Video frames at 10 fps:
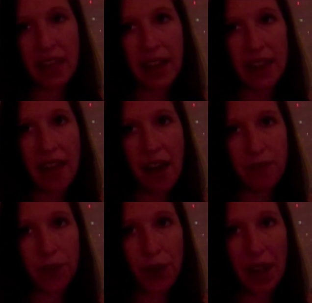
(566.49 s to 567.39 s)
They
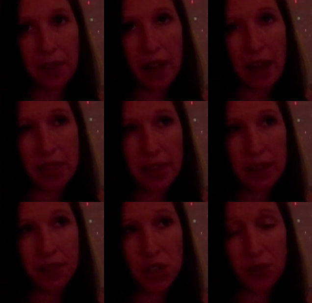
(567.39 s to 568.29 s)
have, I
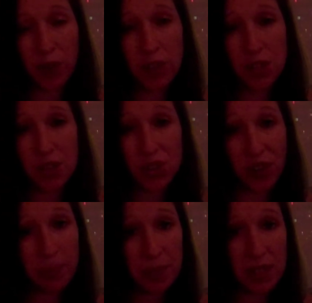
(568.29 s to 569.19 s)
think, just finished the
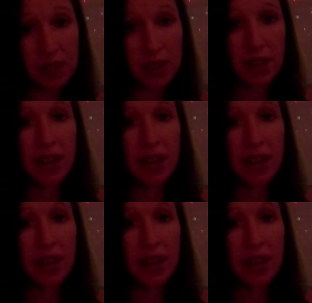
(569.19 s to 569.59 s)
script,